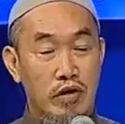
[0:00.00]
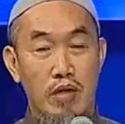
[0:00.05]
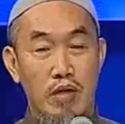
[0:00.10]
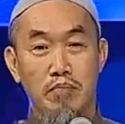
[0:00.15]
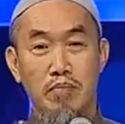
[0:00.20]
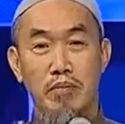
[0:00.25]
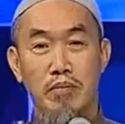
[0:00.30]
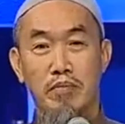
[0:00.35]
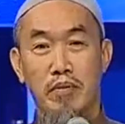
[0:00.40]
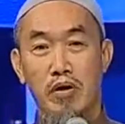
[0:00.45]

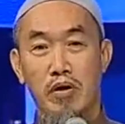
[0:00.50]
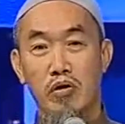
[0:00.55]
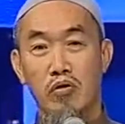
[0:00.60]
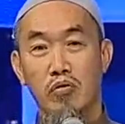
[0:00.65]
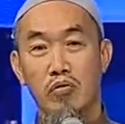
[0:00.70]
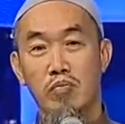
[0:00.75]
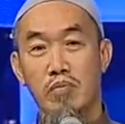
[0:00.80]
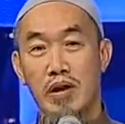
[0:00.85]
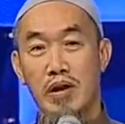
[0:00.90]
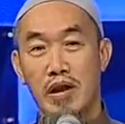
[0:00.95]
Some
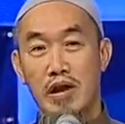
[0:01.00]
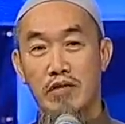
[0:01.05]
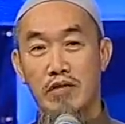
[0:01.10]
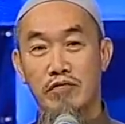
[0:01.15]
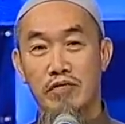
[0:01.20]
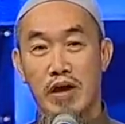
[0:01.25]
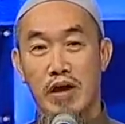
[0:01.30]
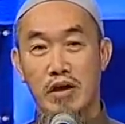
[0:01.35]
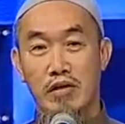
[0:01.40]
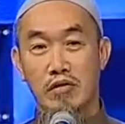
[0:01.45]
people
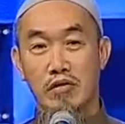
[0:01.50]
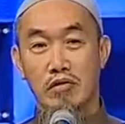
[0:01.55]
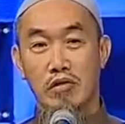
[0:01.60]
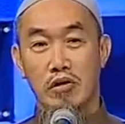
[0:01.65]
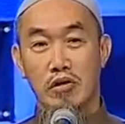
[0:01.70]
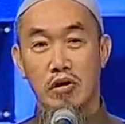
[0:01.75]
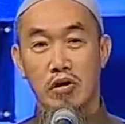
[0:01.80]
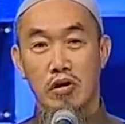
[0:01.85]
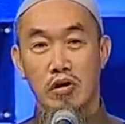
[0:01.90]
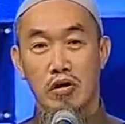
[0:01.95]
believe
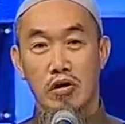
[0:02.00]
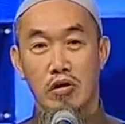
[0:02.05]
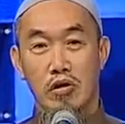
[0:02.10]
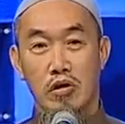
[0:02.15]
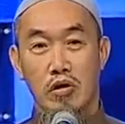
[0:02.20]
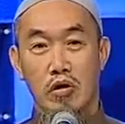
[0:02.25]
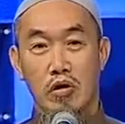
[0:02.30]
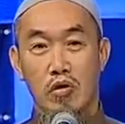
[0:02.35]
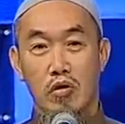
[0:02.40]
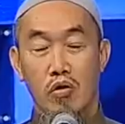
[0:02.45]
that
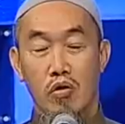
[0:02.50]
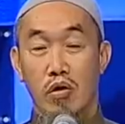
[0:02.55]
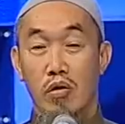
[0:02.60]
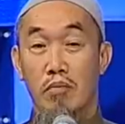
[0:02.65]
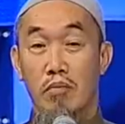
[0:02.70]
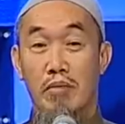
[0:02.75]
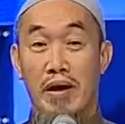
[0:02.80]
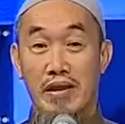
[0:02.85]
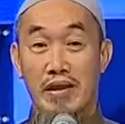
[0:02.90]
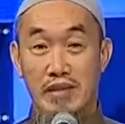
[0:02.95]

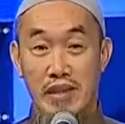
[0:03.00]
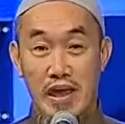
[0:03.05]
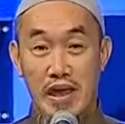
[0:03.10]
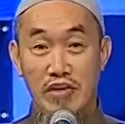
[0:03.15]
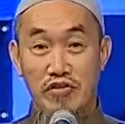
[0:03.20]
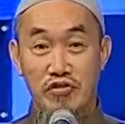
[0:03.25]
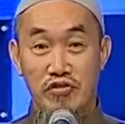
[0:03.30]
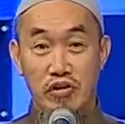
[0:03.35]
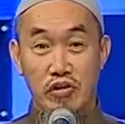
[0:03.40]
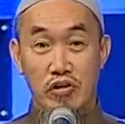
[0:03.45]
by
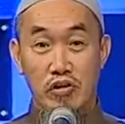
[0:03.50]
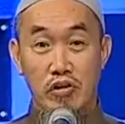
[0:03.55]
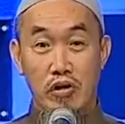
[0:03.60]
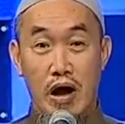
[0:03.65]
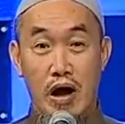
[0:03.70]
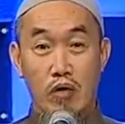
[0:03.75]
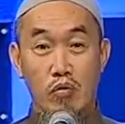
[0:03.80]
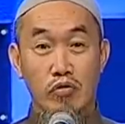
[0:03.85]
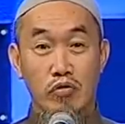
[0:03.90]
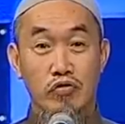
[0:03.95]
nature,
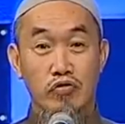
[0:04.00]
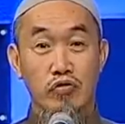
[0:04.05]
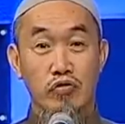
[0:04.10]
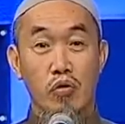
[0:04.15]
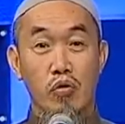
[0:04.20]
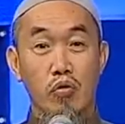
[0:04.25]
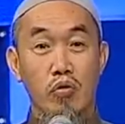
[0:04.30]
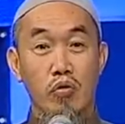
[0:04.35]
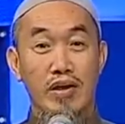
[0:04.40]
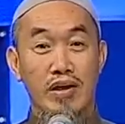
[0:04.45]
our
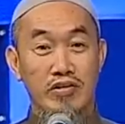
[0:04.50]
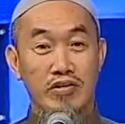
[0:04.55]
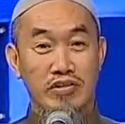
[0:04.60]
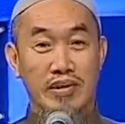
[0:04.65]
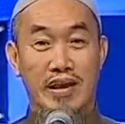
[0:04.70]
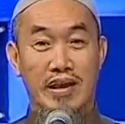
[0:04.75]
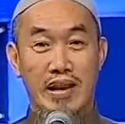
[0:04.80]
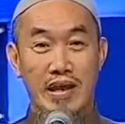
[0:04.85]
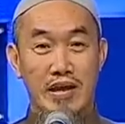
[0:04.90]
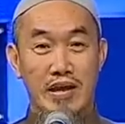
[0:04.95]
soul
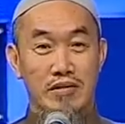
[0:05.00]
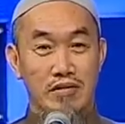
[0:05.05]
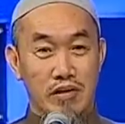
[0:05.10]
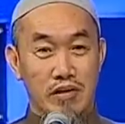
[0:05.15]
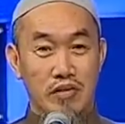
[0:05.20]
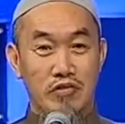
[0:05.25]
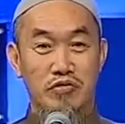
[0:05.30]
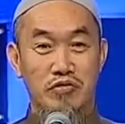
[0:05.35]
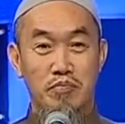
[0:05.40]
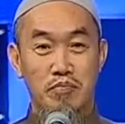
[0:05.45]
is
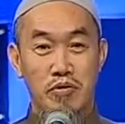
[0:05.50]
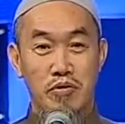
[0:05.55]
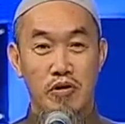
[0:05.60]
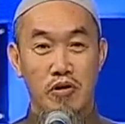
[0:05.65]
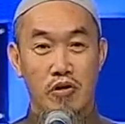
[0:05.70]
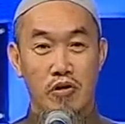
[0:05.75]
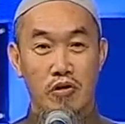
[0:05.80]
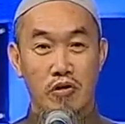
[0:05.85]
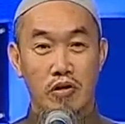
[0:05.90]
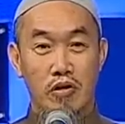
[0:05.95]
clean, is
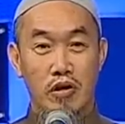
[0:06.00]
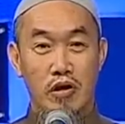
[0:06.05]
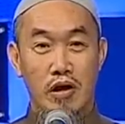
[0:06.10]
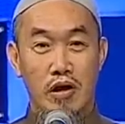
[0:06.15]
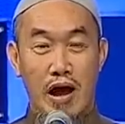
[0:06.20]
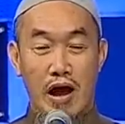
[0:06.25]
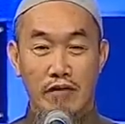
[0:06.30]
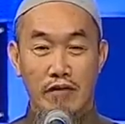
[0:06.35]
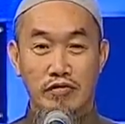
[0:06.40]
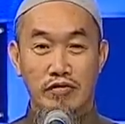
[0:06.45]
pure.
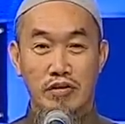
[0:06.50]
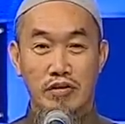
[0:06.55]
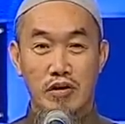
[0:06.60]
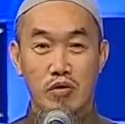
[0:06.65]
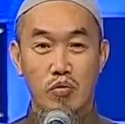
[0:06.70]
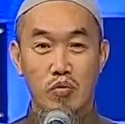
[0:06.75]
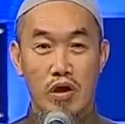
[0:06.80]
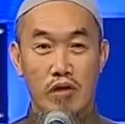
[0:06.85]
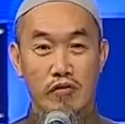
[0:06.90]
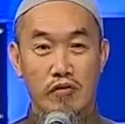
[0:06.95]

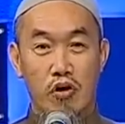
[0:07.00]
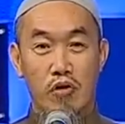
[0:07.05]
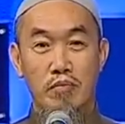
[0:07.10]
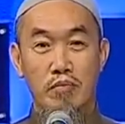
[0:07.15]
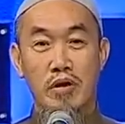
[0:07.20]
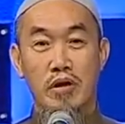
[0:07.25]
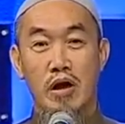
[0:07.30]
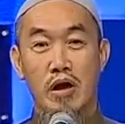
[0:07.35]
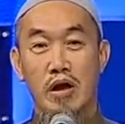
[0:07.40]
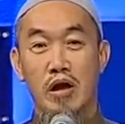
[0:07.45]
After we
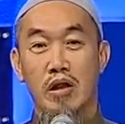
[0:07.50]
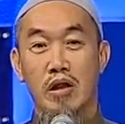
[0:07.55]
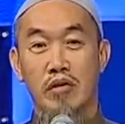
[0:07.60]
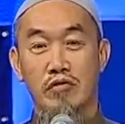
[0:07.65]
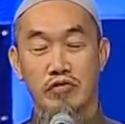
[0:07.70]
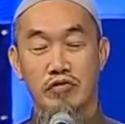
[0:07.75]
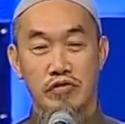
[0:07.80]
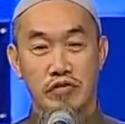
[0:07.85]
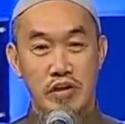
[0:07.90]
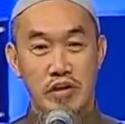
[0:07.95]
commit a
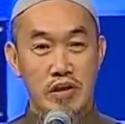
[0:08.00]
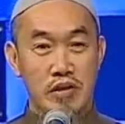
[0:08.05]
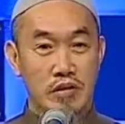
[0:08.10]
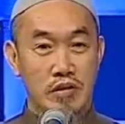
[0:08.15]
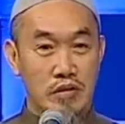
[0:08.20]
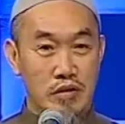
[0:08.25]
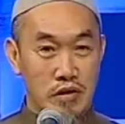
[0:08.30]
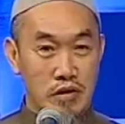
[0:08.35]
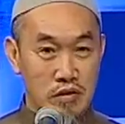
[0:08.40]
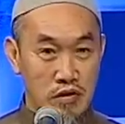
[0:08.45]
lot of
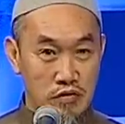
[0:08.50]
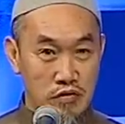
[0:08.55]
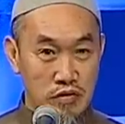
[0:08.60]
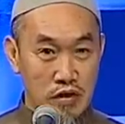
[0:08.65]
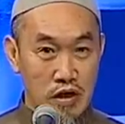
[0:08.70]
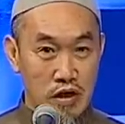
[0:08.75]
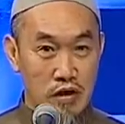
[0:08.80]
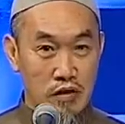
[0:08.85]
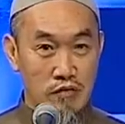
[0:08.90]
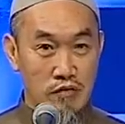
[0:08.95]
sin in this